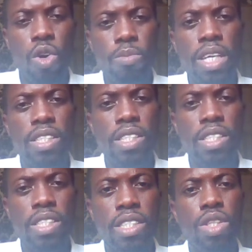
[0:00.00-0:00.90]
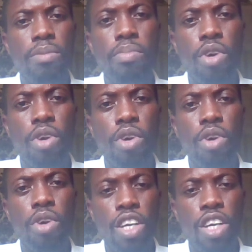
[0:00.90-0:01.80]
men see what the body
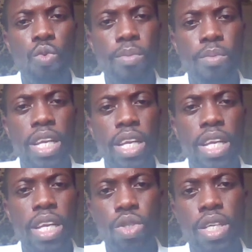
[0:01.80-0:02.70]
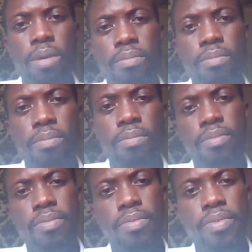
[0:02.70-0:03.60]
of their women can do to them.
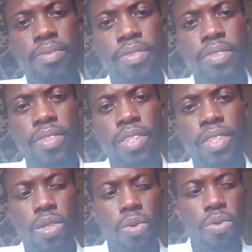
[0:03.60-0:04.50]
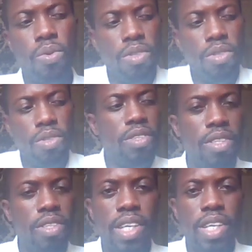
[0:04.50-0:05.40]
So,
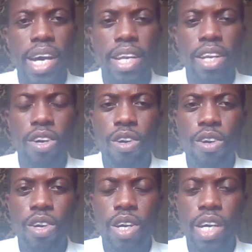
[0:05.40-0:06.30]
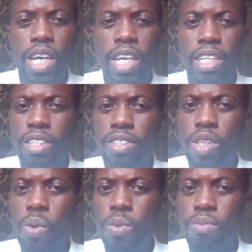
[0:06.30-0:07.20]
and
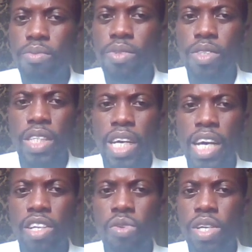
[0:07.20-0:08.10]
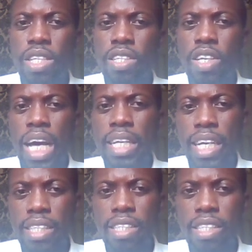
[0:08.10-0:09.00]
so, and knowing, and
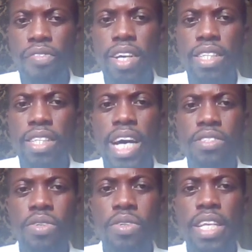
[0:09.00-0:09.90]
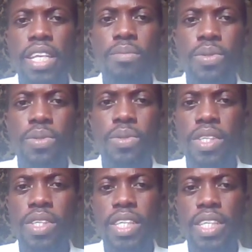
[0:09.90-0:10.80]
that is the effect it has on Adam too
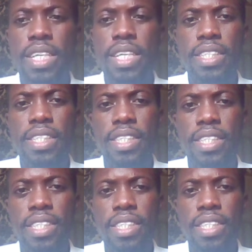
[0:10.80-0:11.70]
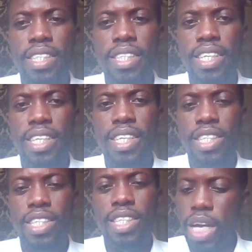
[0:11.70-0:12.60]
in the garden.
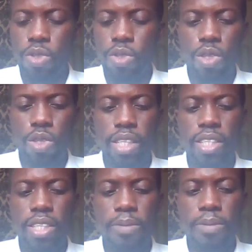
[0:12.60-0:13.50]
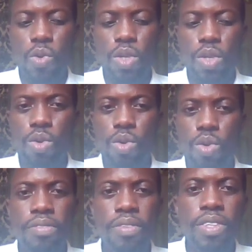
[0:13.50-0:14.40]
So let's look at it. So they could
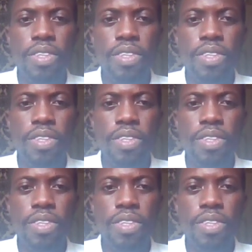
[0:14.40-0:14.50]
have